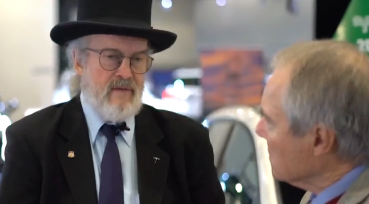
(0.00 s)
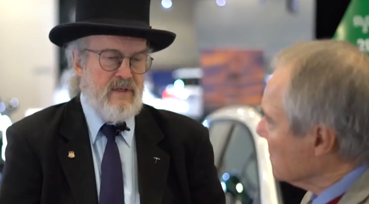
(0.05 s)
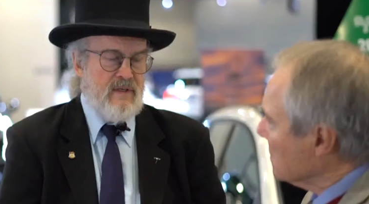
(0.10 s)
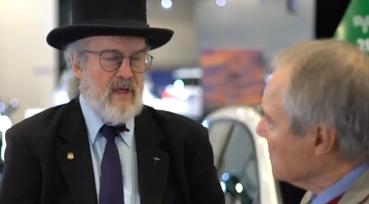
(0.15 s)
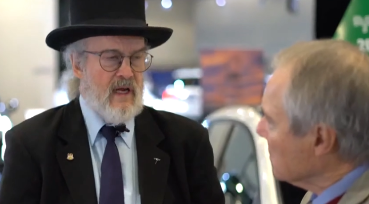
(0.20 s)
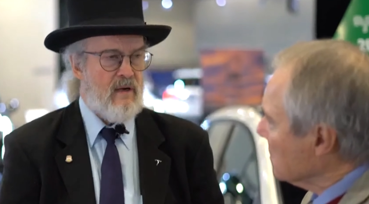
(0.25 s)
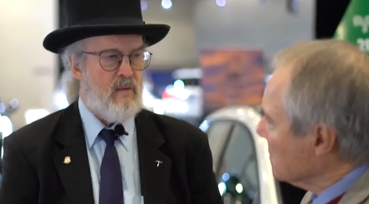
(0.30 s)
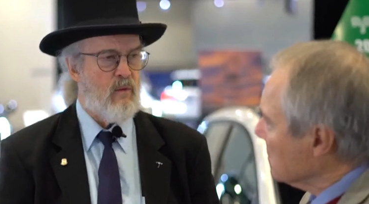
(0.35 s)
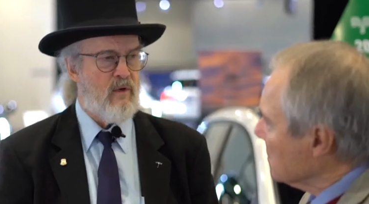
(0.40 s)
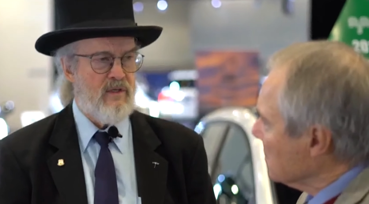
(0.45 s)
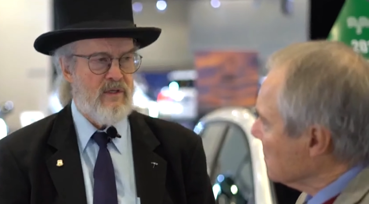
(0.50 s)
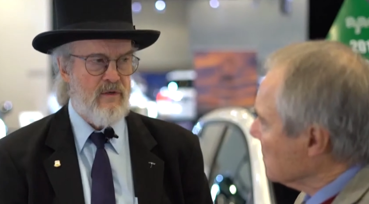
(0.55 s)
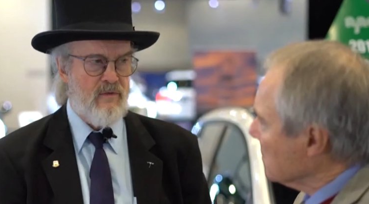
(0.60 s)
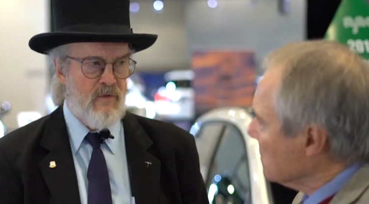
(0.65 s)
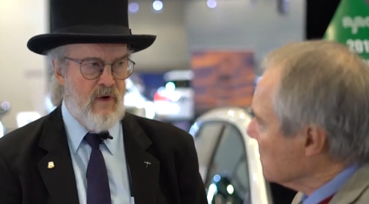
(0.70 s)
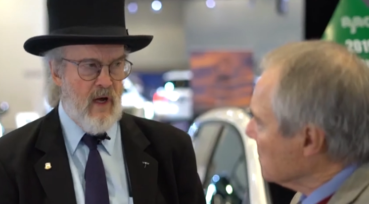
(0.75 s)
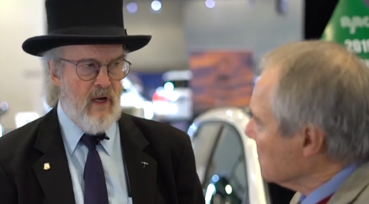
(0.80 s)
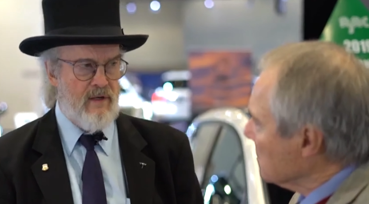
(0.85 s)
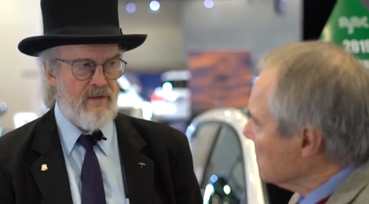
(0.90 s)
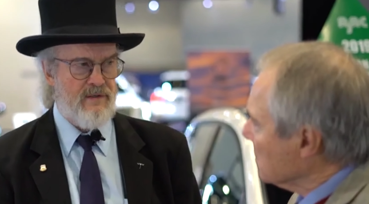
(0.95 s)
Speaker 1: the day, what
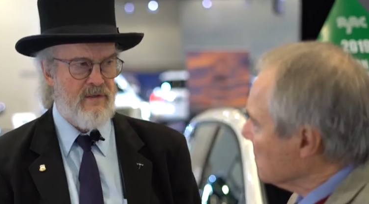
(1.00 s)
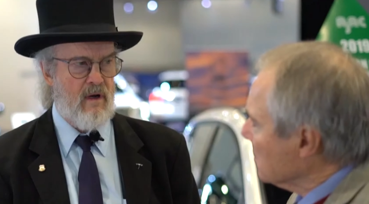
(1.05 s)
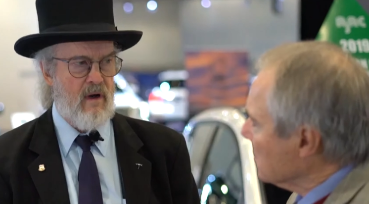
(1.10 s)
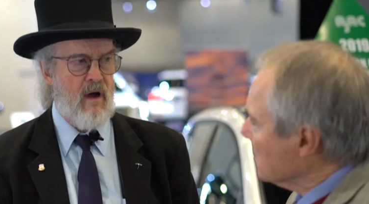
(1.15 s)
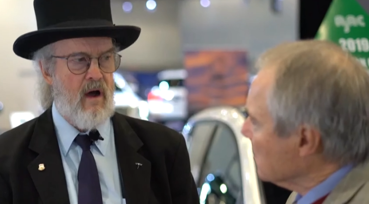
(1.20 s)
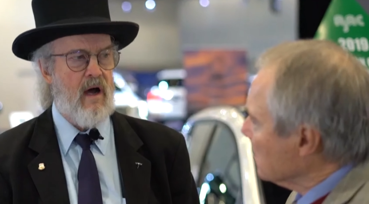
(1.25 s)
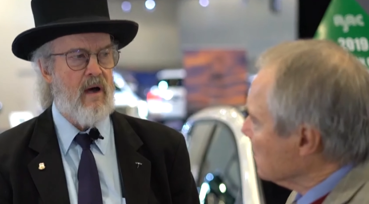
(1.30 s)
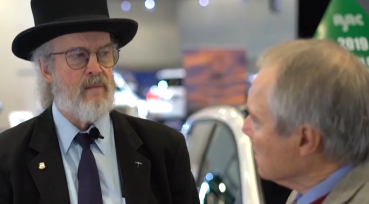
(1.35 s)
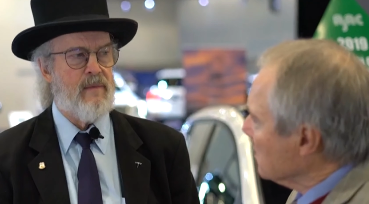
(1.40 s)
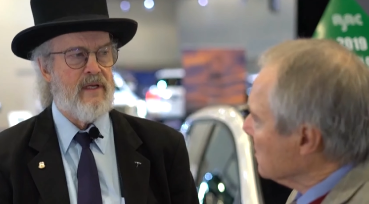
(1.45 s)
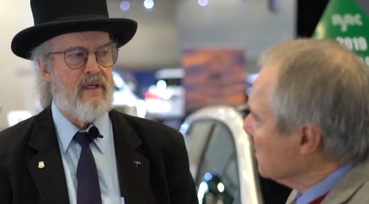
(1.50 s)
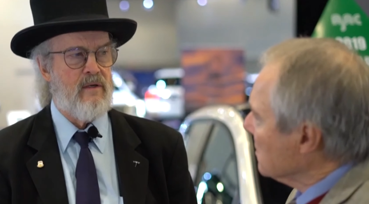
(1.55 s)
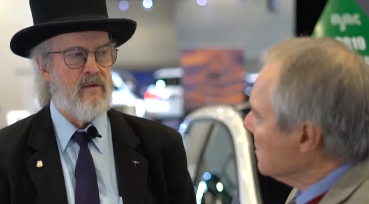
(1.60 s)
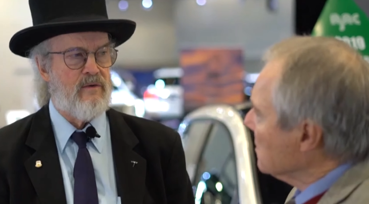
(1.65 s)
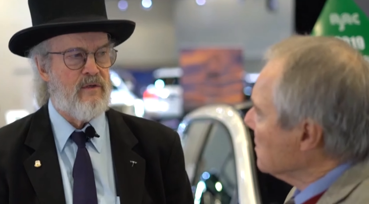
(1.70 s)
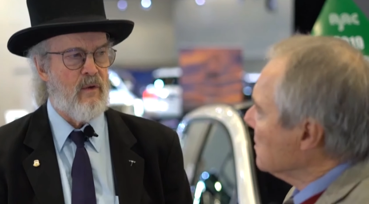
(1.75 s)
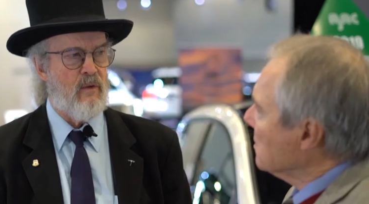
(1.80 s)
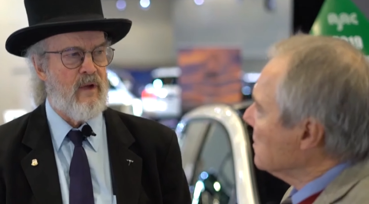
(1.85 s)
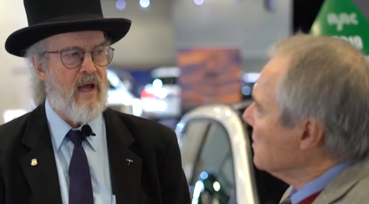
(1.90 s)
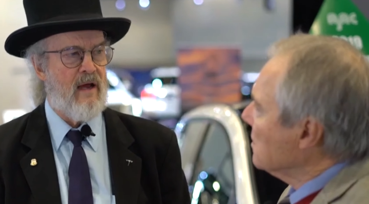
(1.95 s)
you've got is a hobby, you
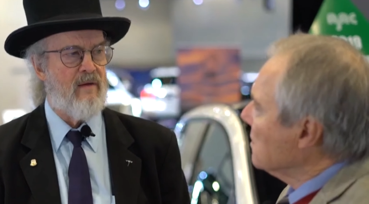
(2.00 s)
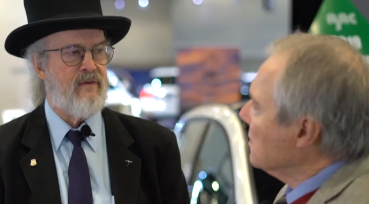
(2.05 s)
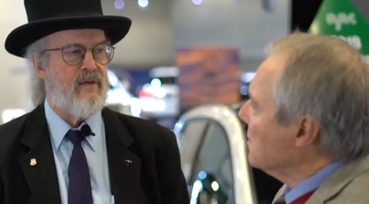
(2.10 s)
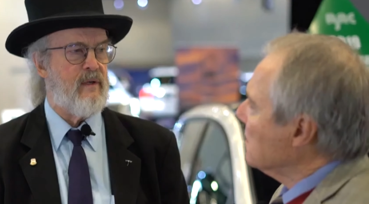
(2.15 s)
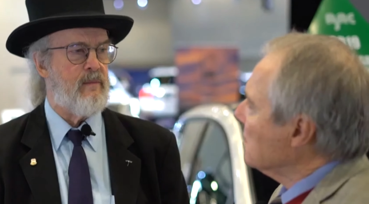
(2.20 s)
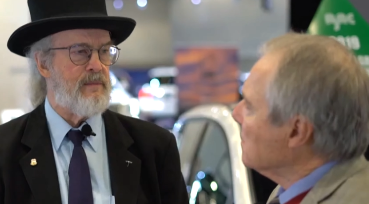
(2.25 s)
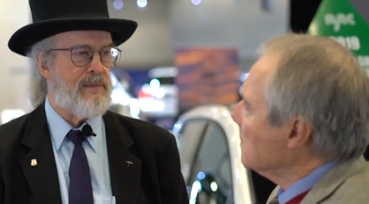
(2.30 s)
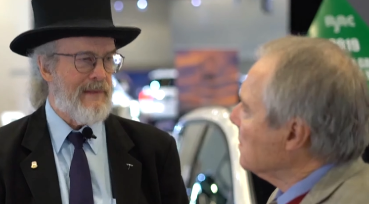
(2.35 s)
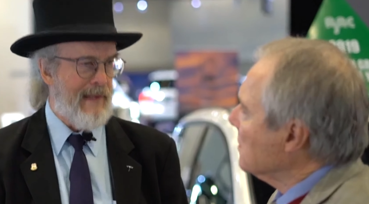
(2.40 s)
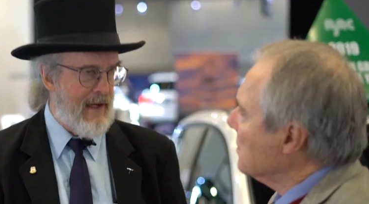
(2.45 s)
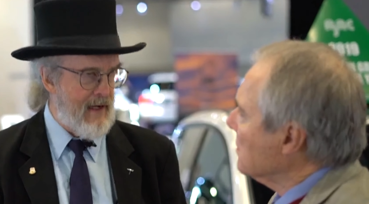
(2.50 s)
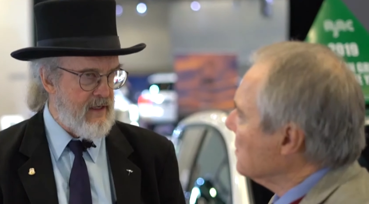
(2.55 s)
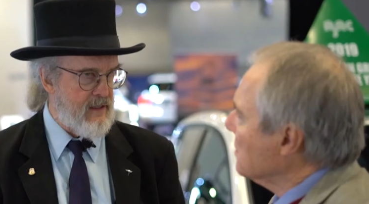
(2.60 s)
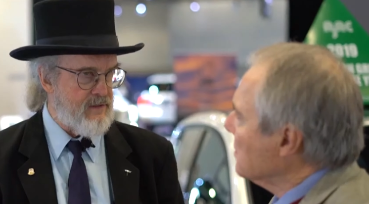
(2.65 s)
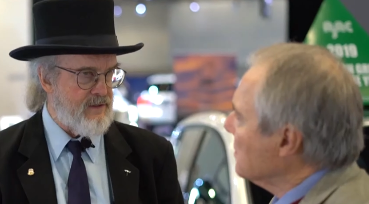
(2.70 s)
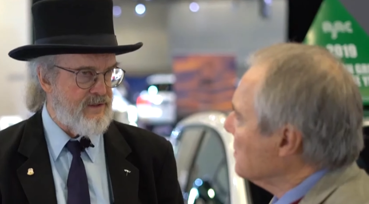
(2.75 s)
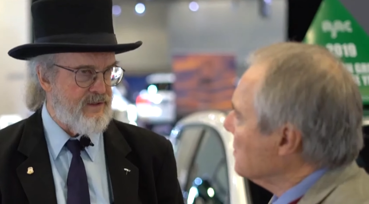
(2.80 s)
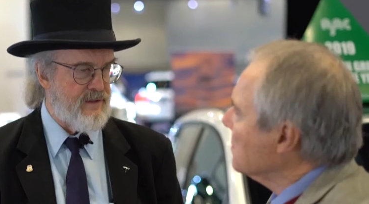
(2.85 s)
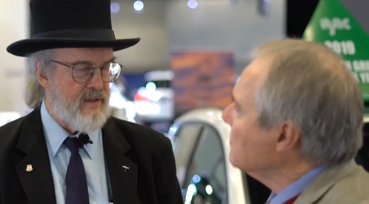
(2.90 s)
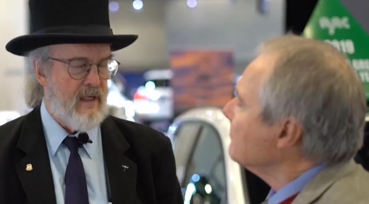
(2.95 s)
don't have an
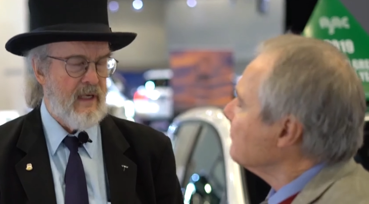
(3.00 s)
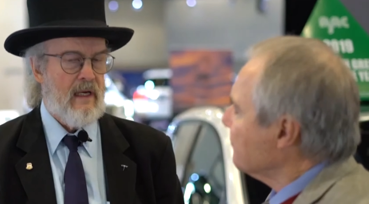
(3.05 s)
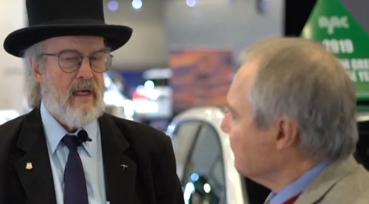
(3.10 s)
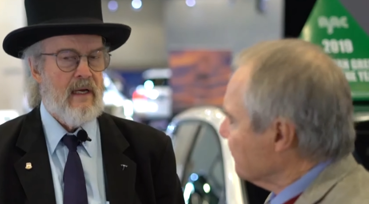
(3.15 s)
appliance.